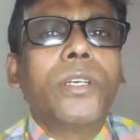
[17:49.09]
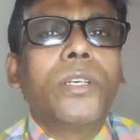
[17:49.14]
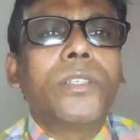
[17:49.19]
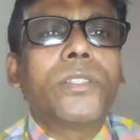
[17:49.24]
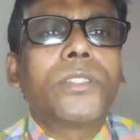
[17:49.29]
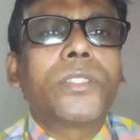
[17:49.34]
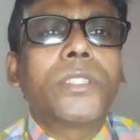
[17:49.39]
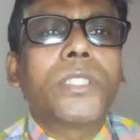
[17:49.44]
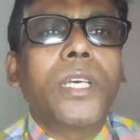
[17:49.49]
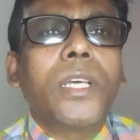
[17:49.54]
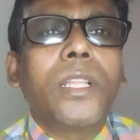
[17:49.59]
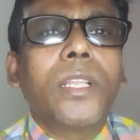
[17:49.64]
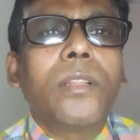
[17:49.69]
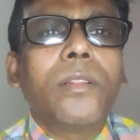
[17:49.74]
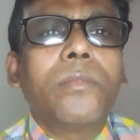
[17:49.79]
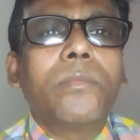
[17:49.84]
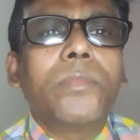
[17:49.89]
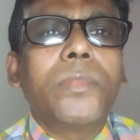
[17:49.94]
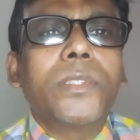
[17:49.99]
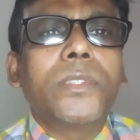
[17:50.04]

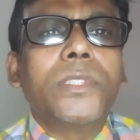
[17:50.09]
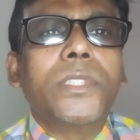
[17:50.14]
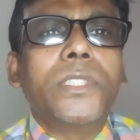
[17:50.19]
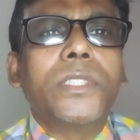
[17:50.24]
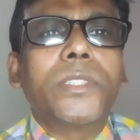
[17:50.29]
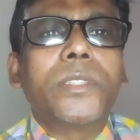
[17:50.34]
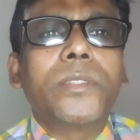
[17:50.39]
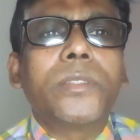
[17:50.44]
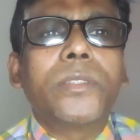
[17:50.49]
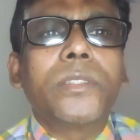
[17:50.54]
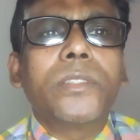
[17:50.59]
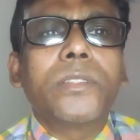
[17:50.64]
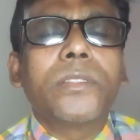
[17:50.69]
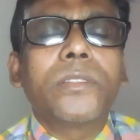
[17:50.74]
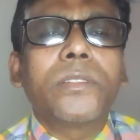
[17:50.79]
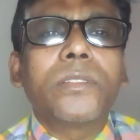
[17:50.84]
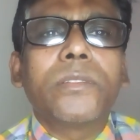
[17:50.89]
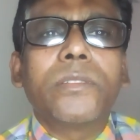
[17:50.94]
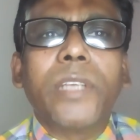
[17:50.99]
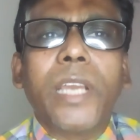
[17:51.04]
solve this
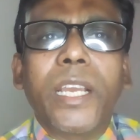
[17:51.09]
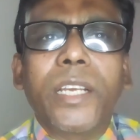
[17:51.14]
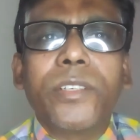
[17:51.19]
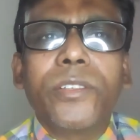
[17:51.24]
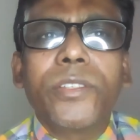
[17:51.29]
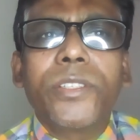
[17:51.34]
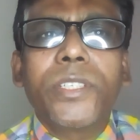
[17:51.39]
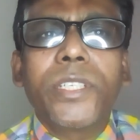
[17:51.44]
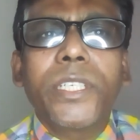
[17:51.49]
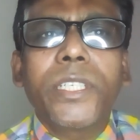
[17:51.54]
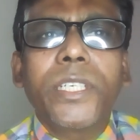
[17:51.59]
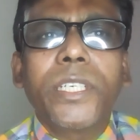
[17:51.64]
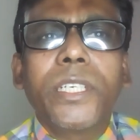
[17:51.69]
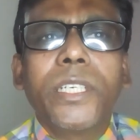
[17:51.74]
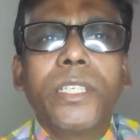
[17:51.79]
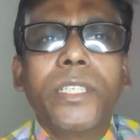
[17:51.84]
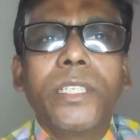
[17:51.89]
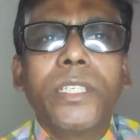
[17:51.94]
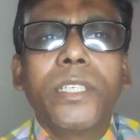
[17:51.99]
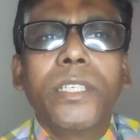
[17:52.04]

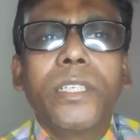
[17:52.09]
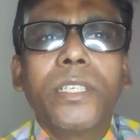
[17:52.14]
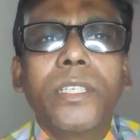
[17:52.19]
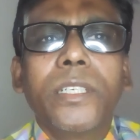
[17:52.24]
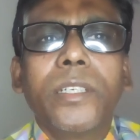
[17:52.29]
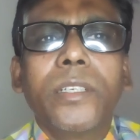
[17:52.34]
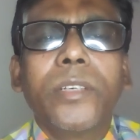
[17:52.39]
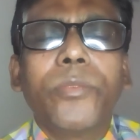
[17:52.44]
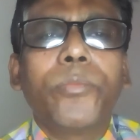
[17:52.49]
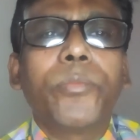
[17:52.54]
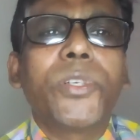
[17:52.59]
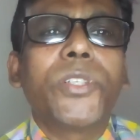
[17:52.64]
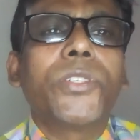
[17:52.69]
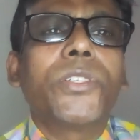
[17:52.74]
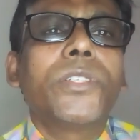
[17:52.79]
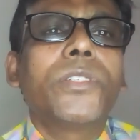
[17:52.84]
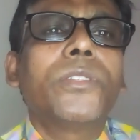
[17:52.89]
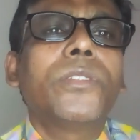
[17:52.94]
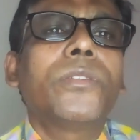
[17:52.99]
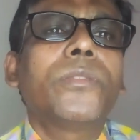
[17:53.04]
diagnostic
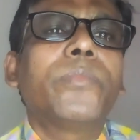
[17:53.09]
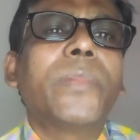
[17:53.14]
procedure.